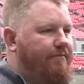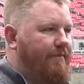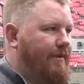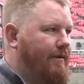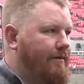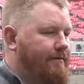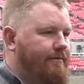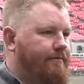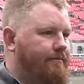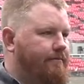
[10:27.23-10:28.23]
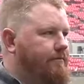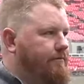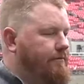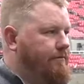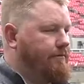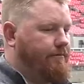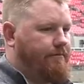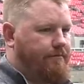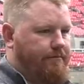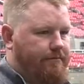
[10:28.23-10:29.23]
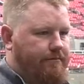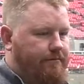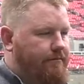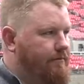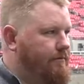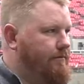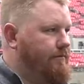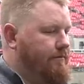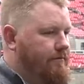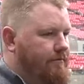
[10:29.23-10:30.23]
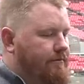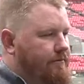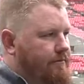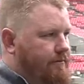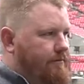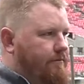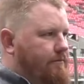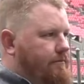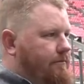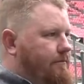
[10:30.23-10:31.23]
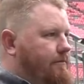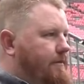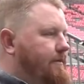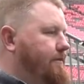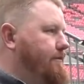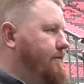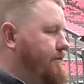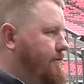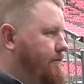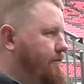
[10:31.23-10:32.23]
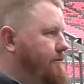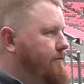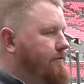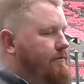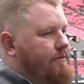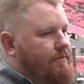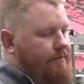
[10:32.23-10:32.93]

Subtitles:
The person shown says nothing.